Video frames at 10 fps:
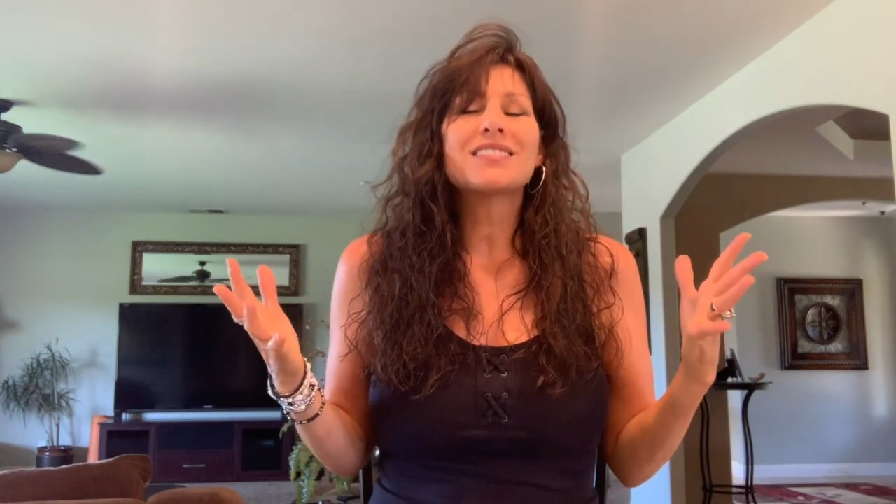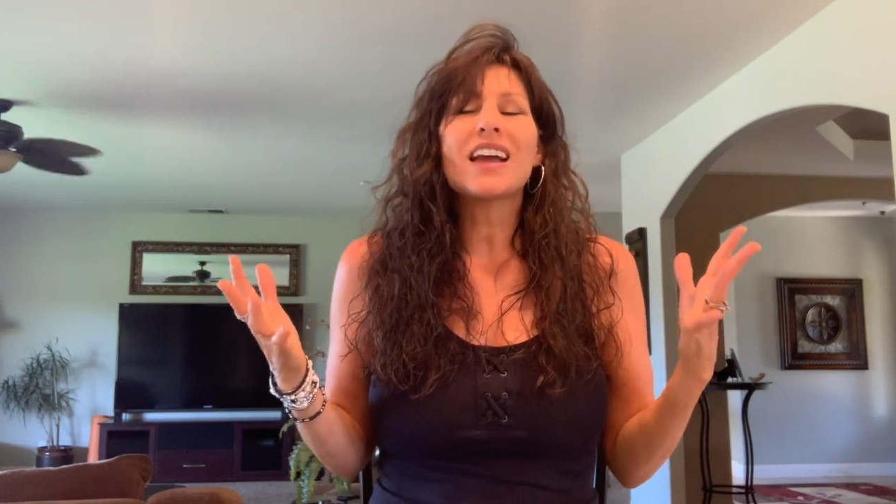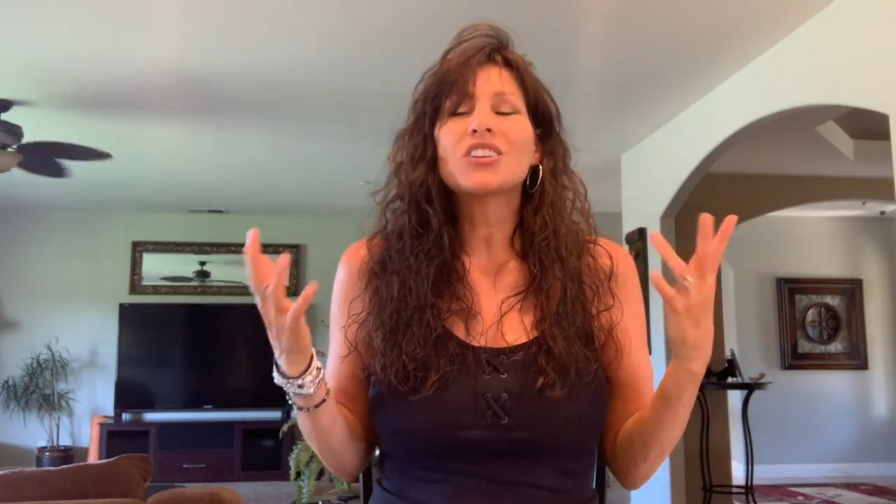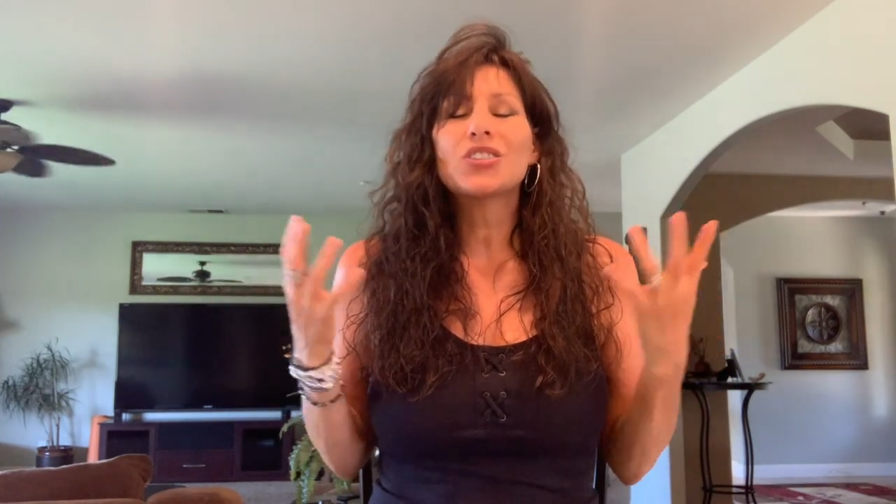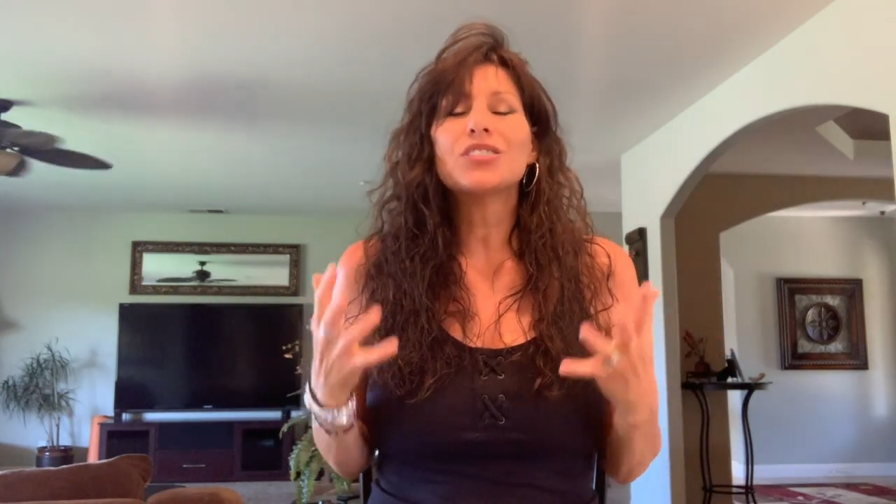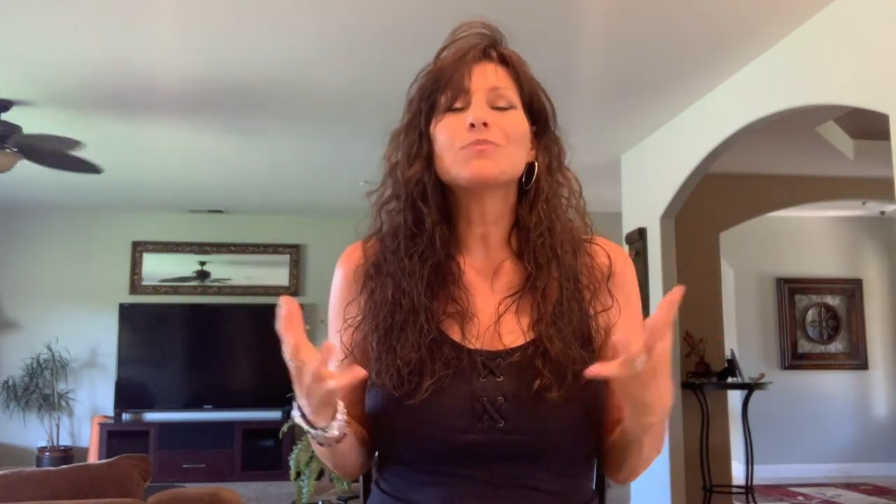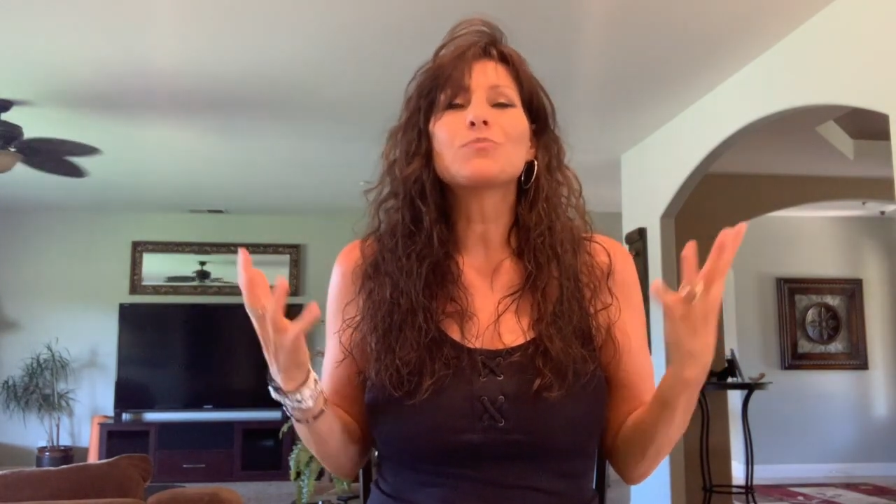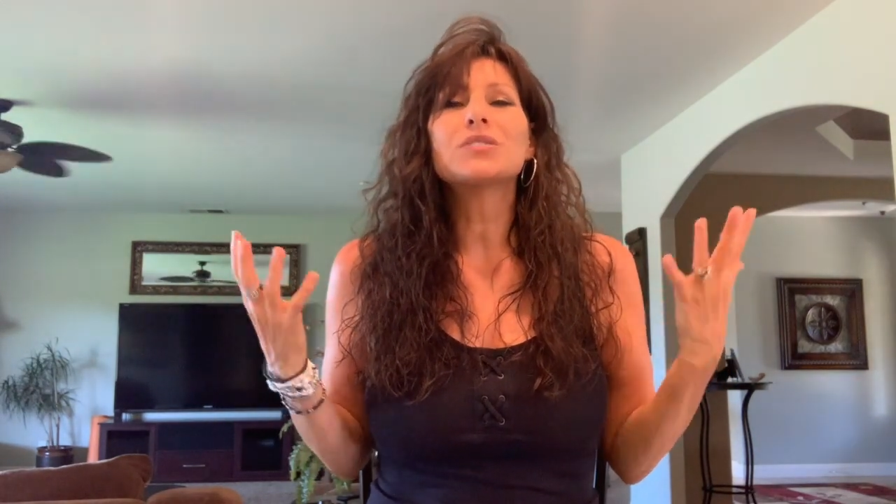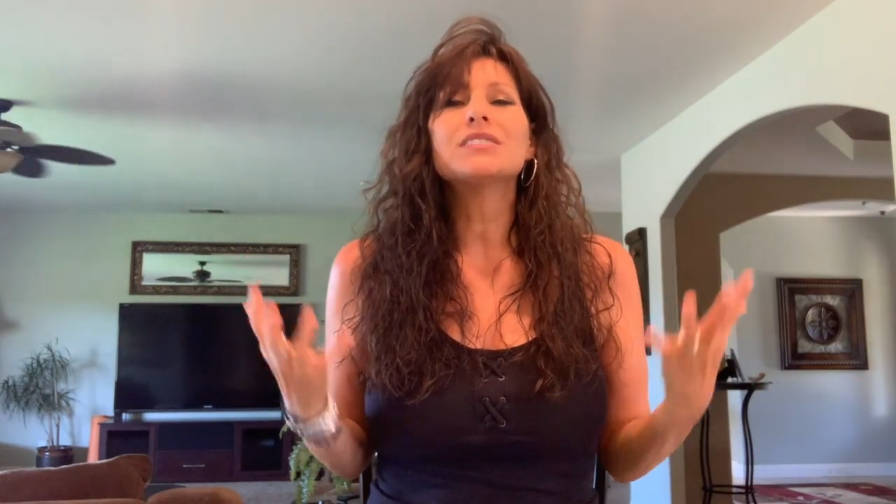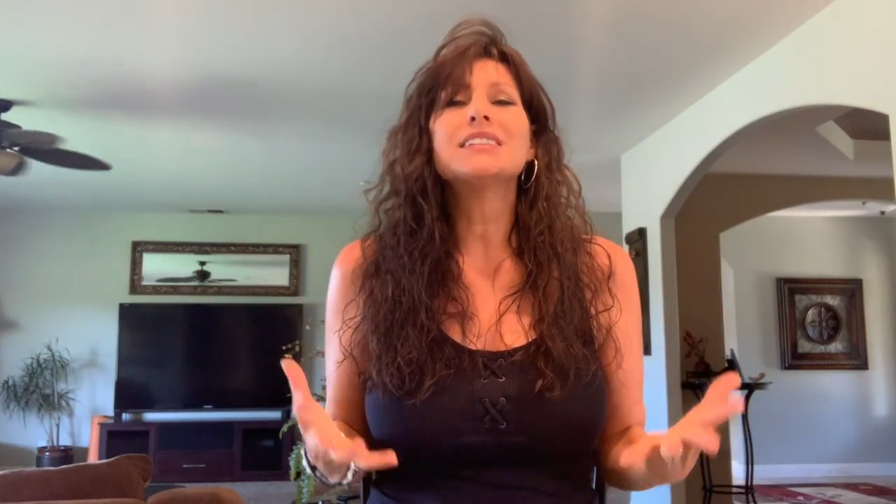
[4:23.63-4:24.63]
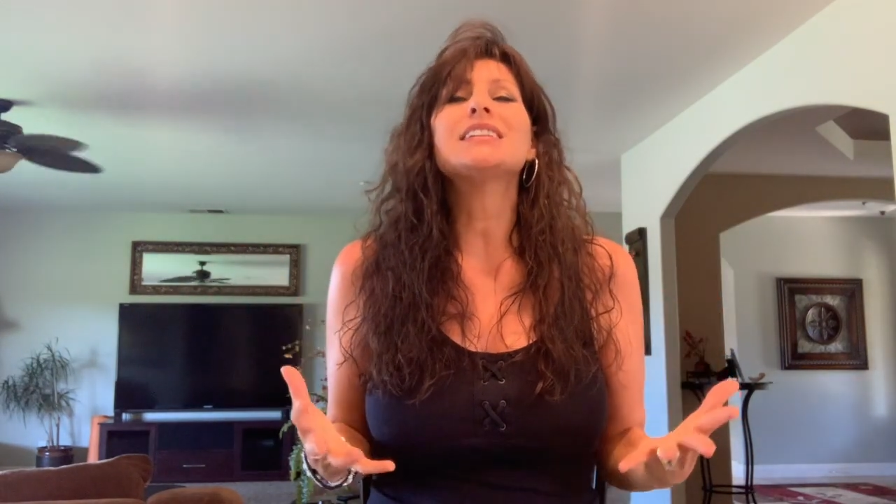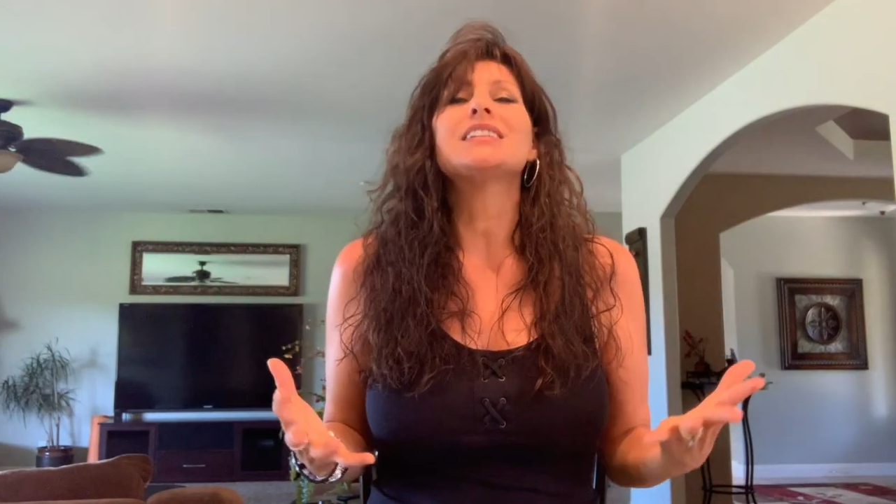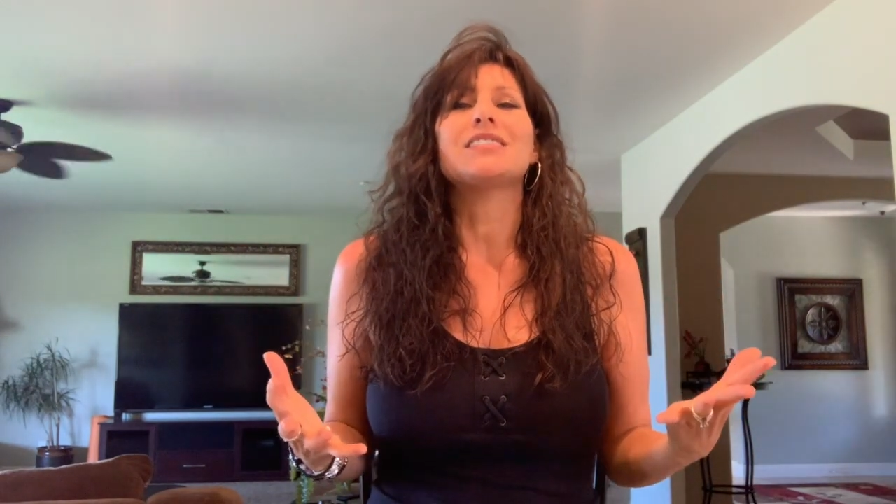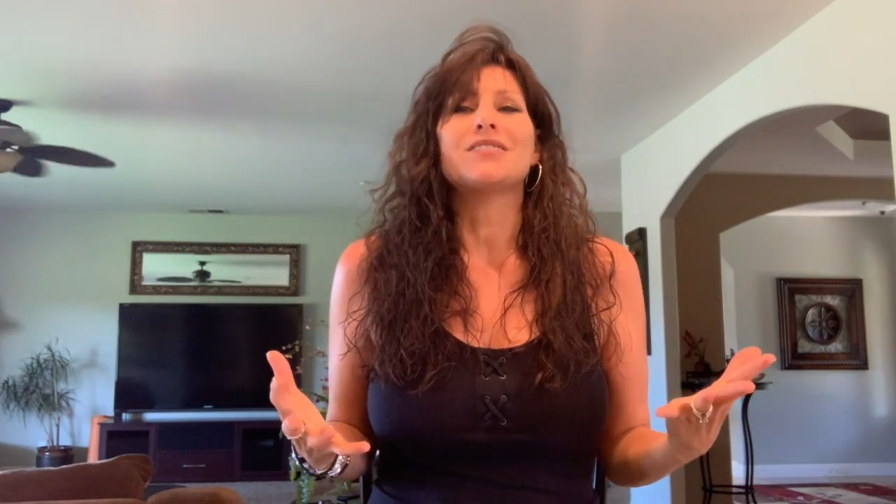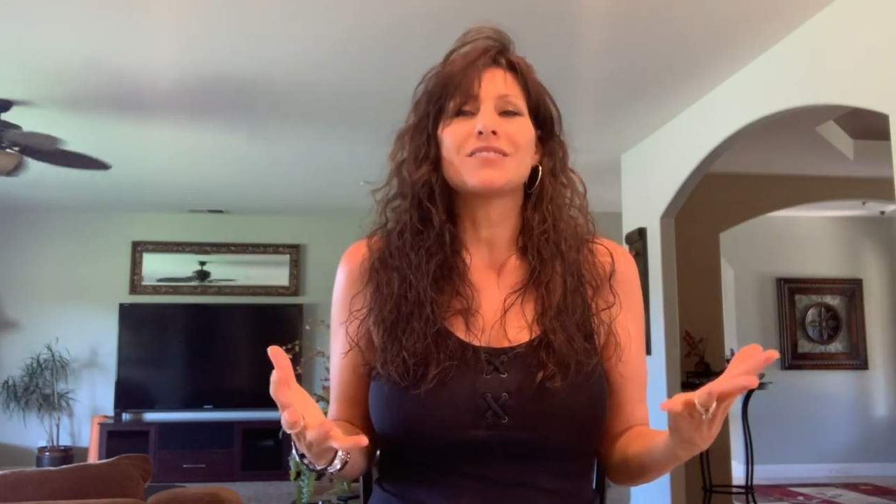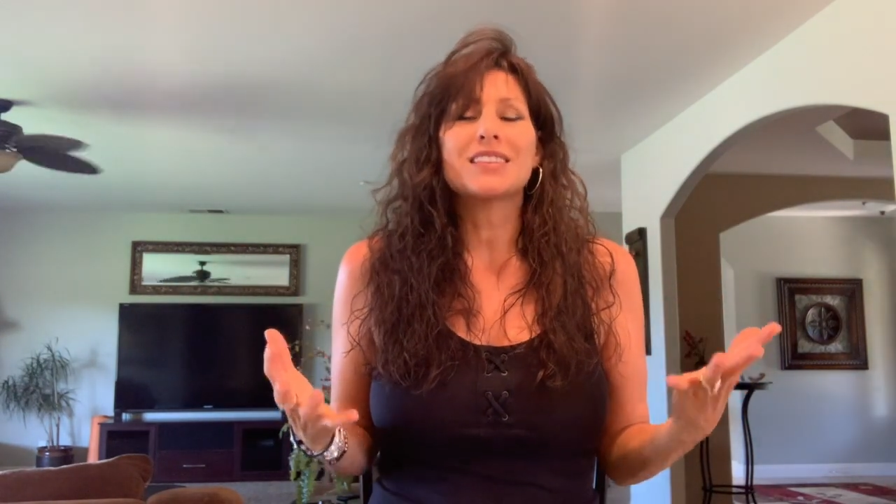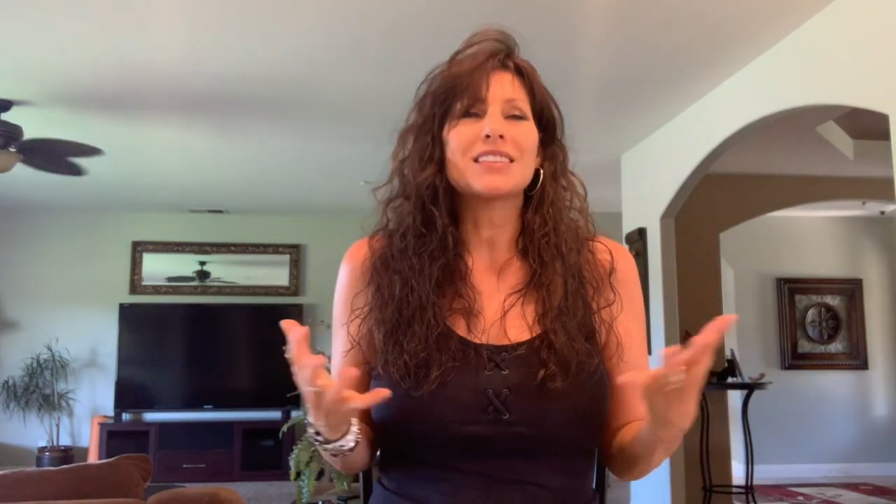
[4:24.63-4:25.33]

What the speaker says: I couldn't believe